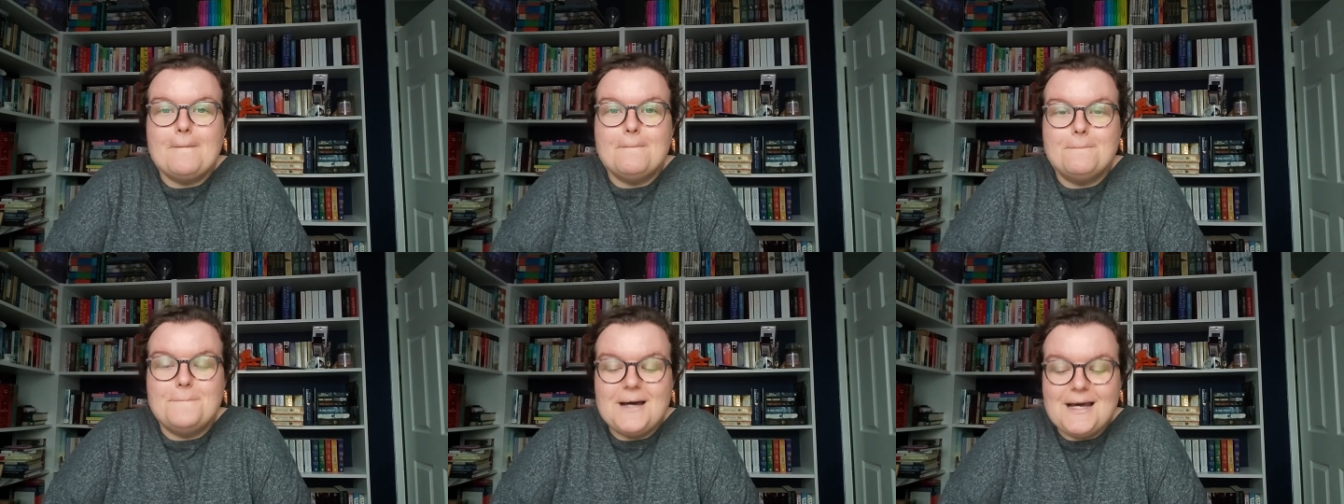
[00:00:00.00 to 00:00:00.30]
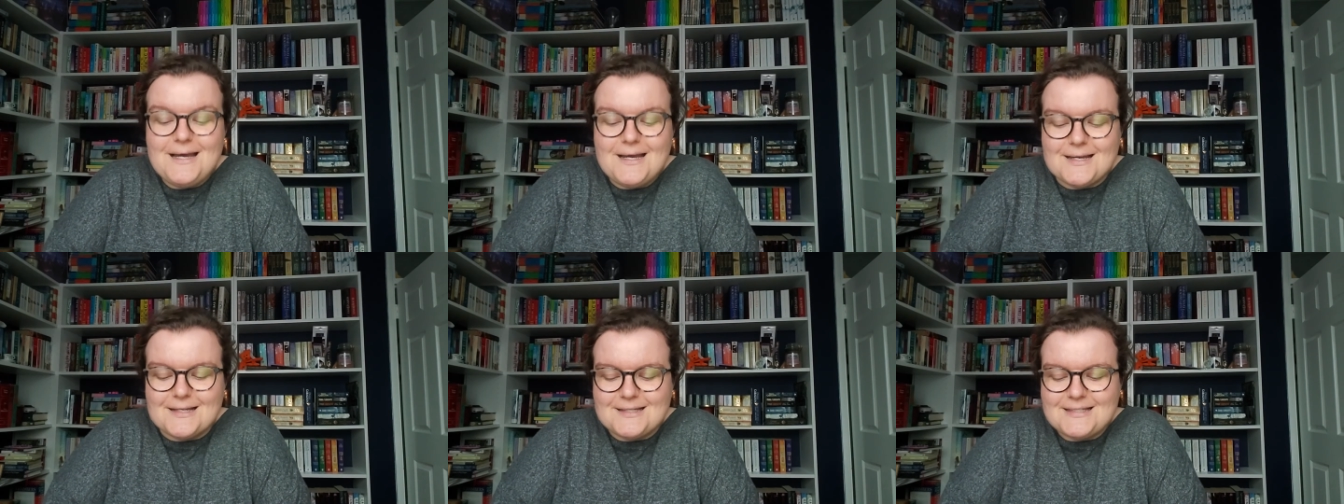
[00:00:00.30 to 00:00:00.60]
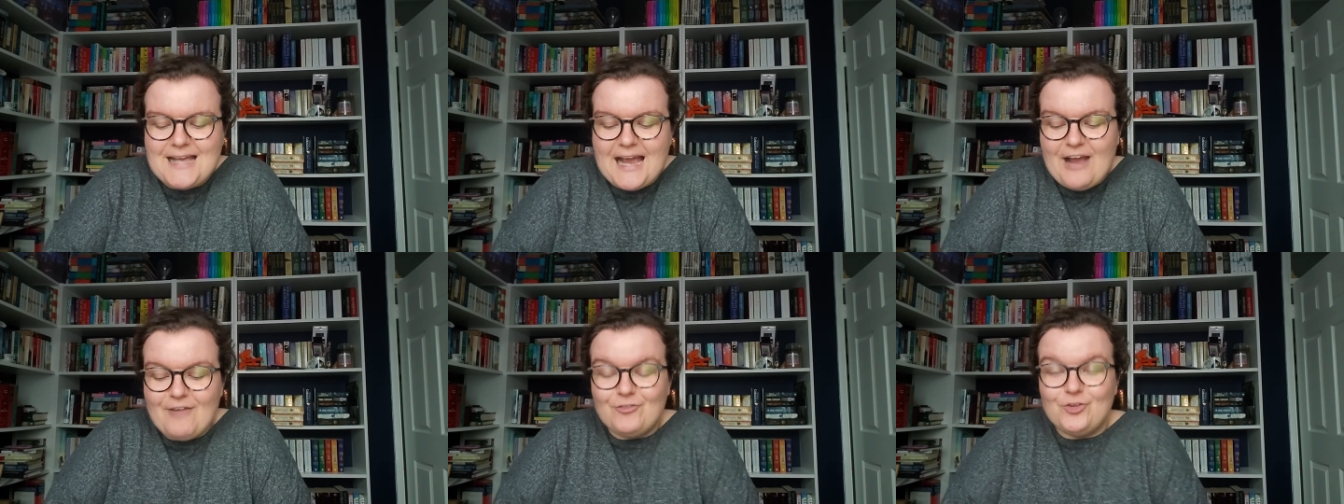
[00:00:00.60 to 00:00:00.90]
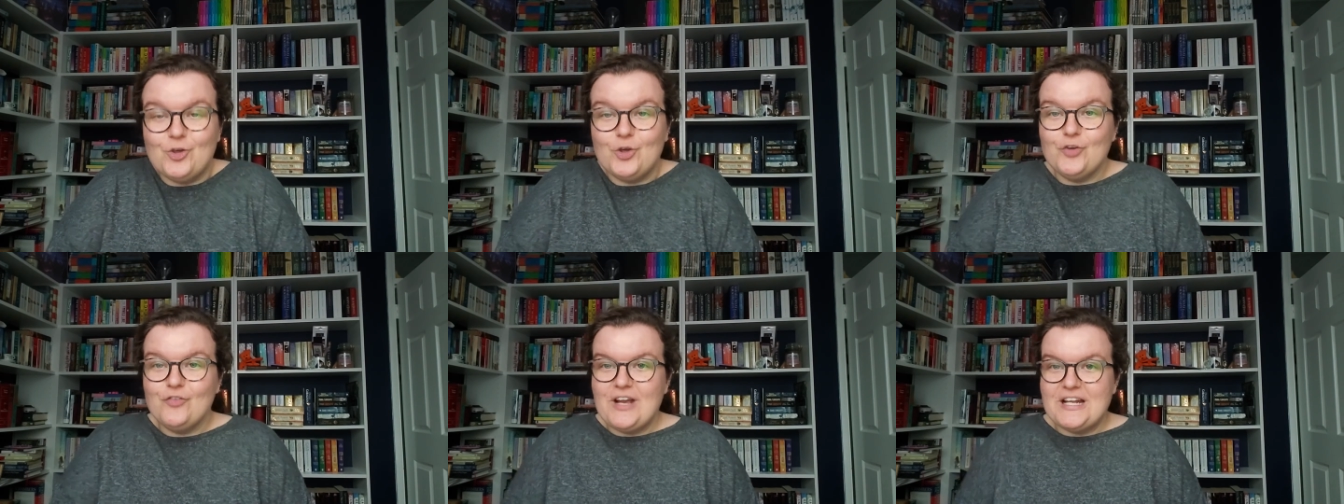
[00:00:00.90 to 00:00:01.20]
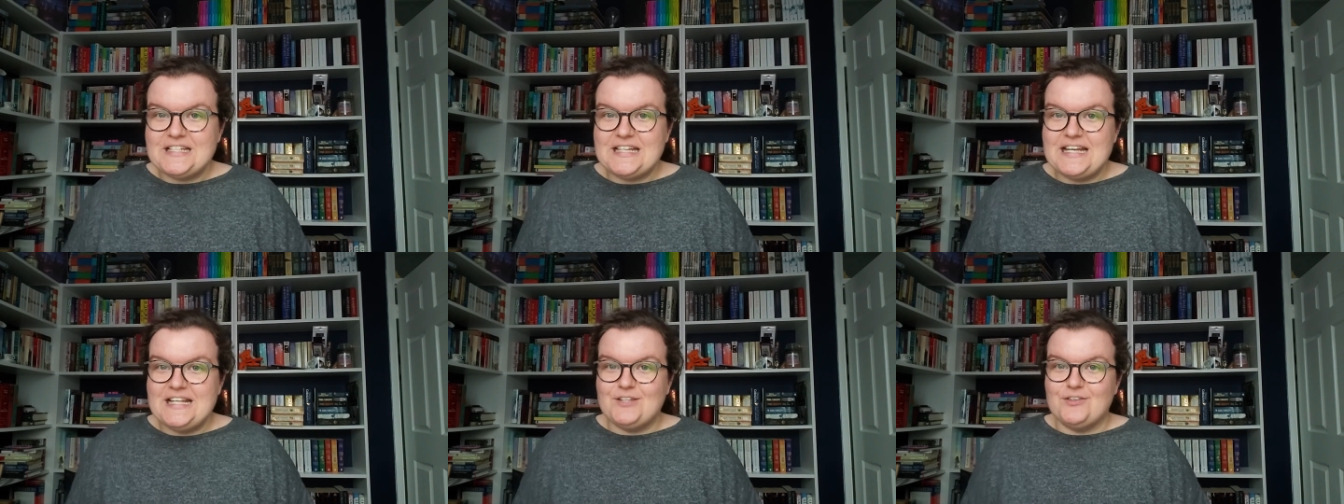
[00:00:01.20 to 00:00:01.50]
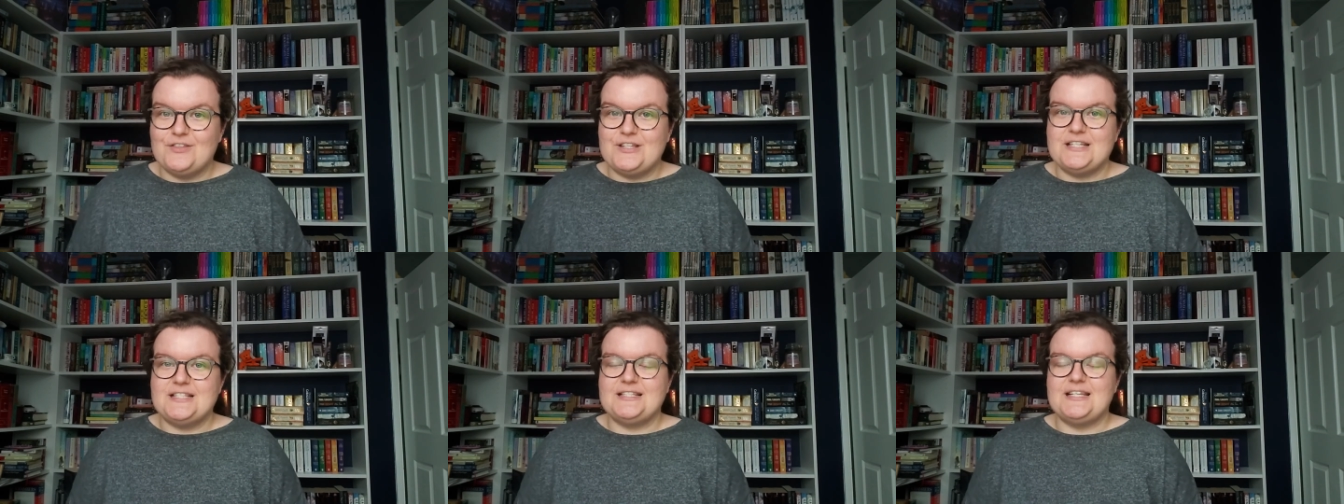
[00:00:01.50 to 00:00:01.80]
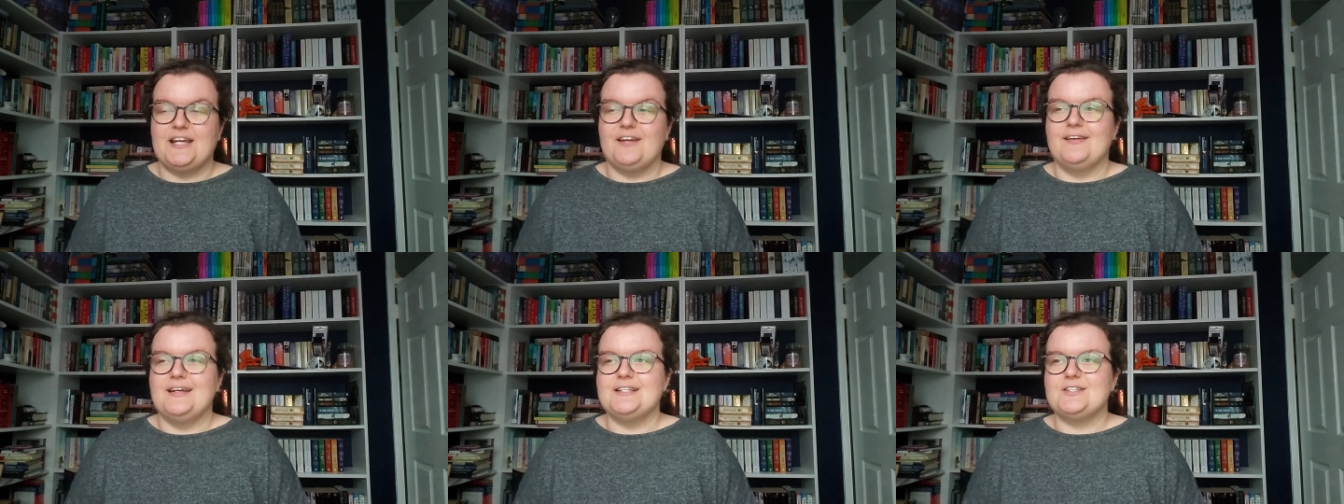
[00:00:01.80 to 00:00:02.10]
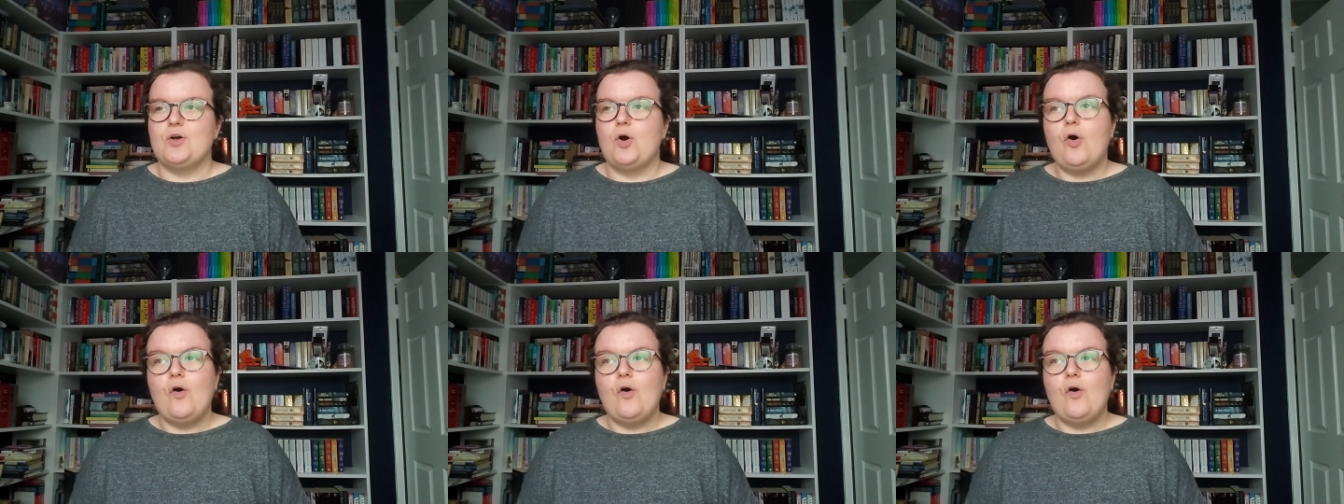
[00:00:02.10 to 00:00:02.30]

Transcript: But have you read either of these series?